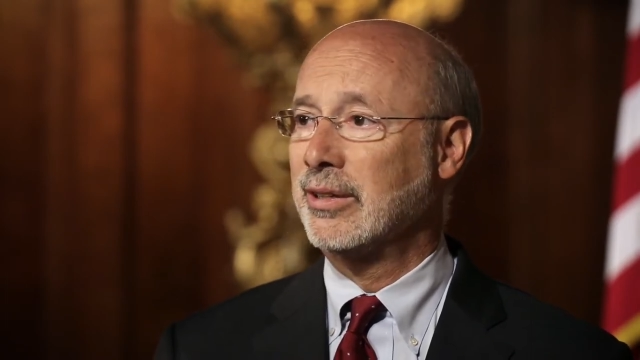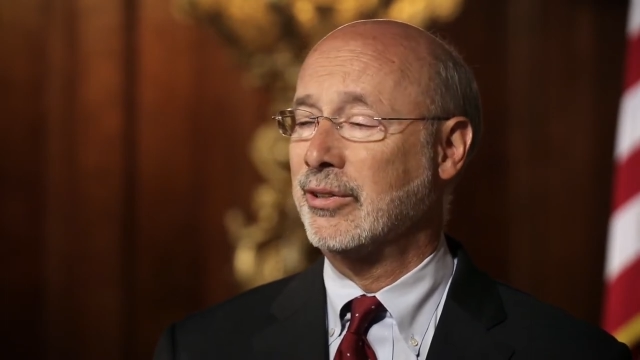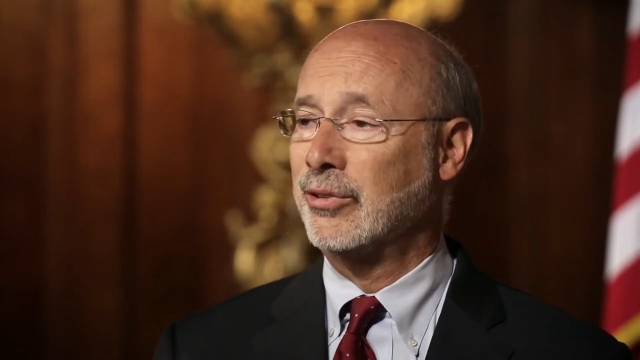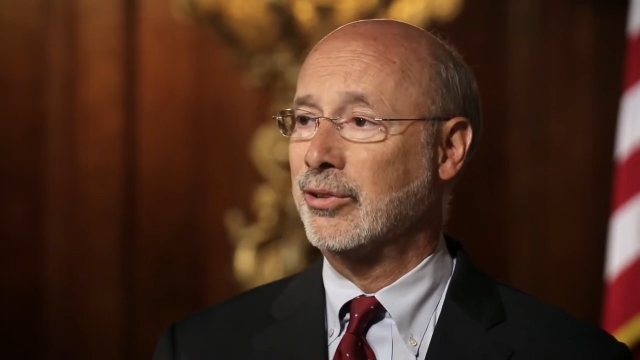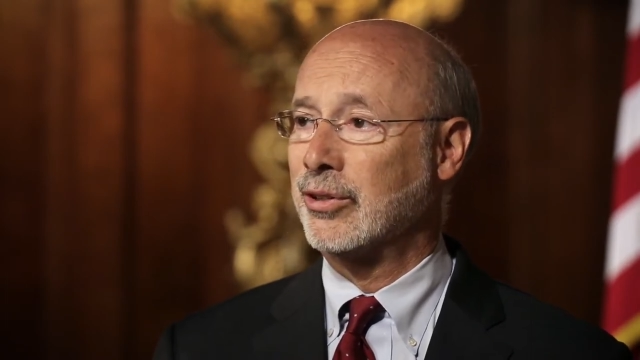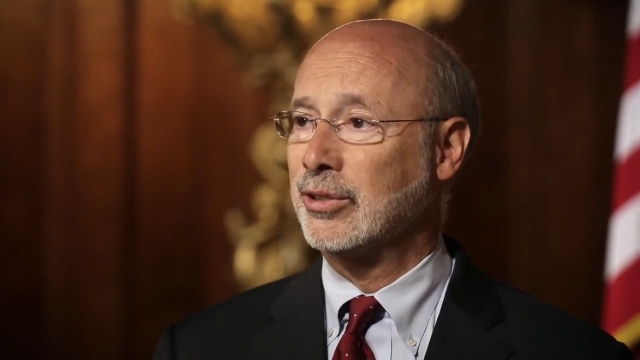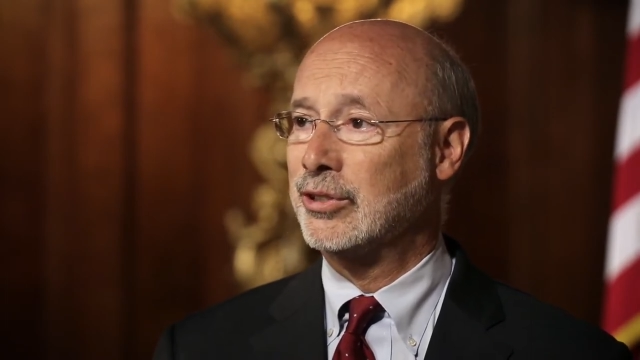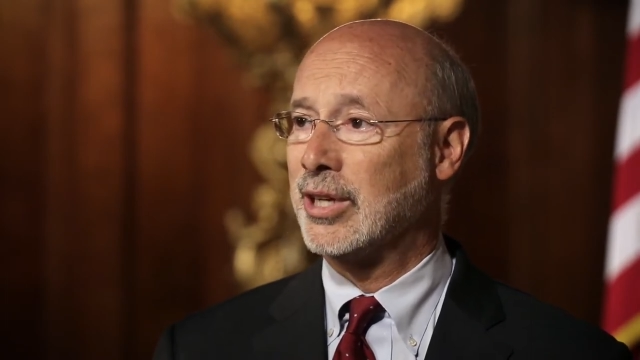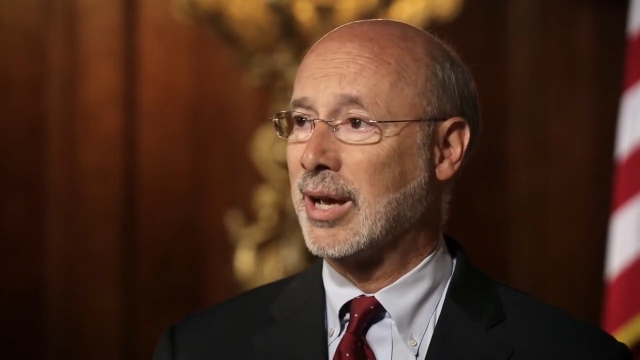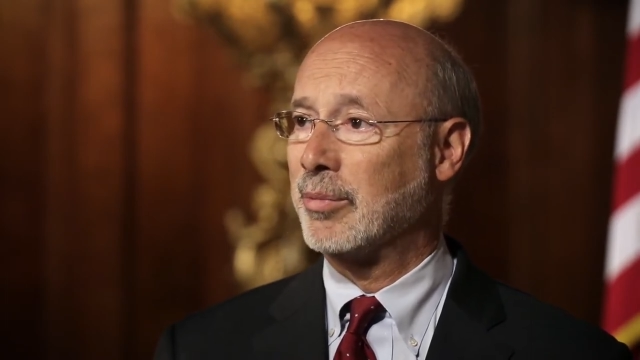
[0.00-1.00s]
They're doing a good
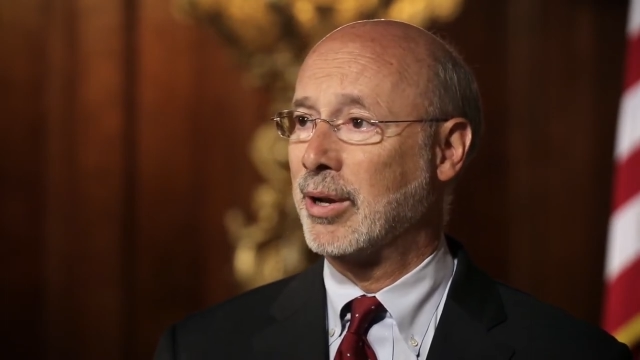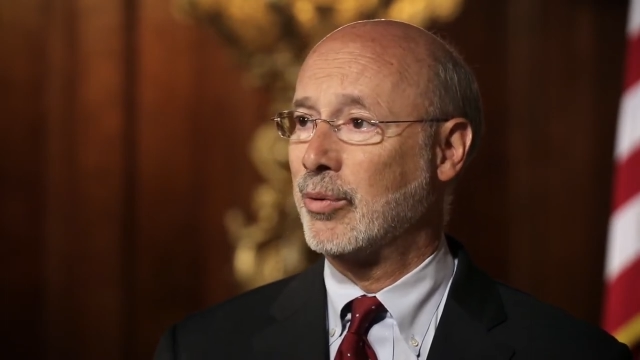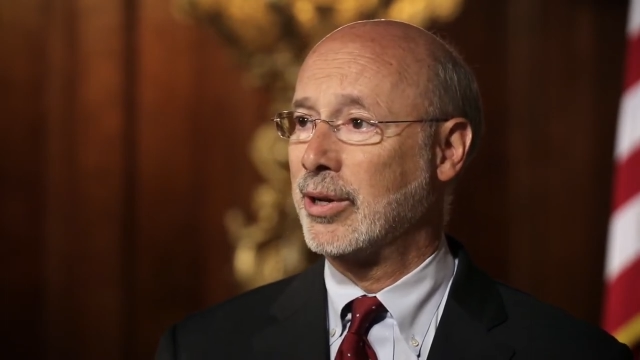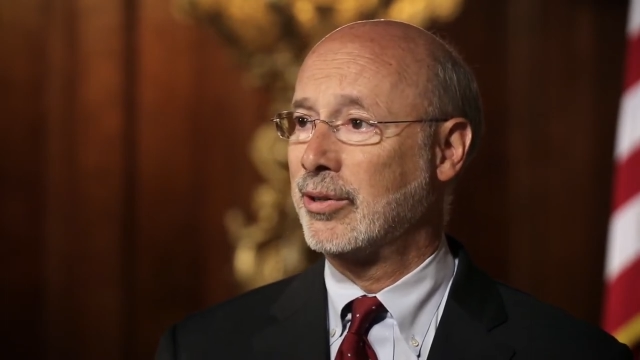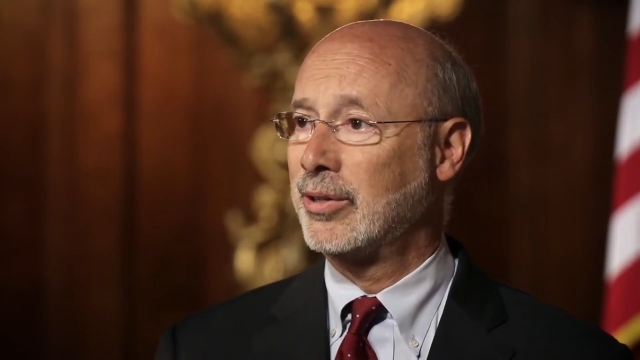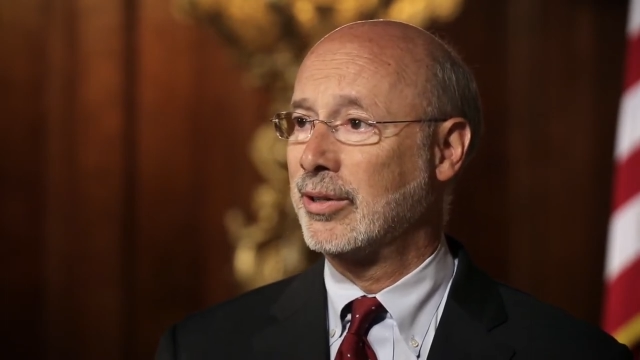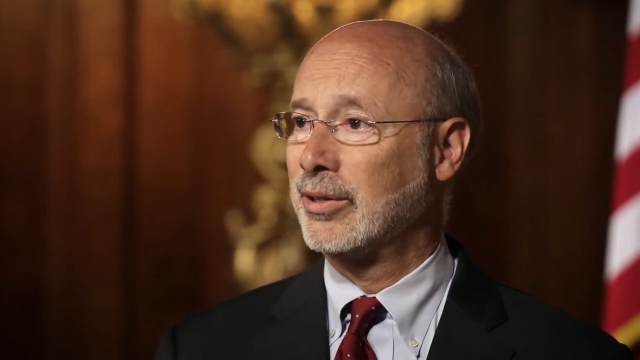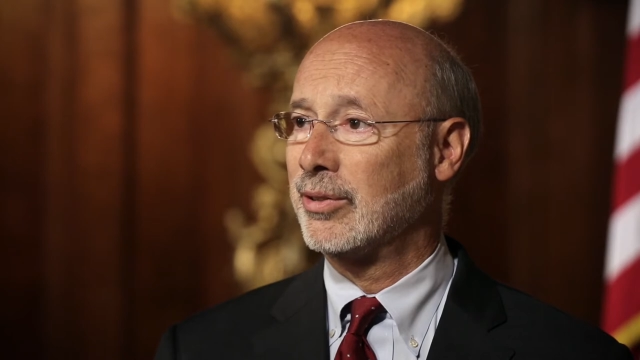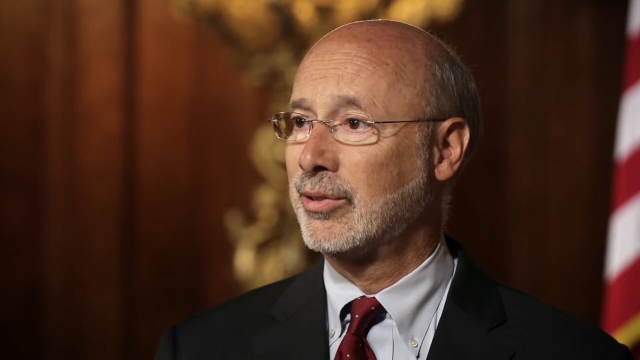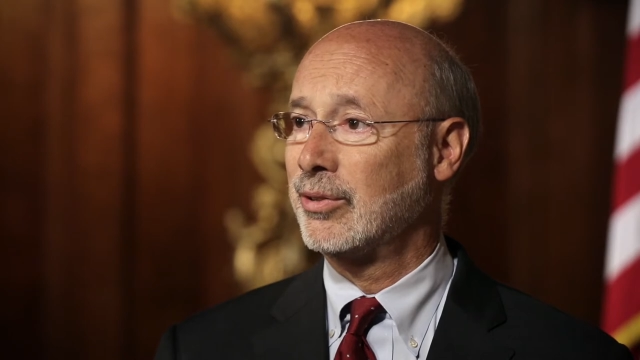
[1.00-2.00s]
job, and I wanted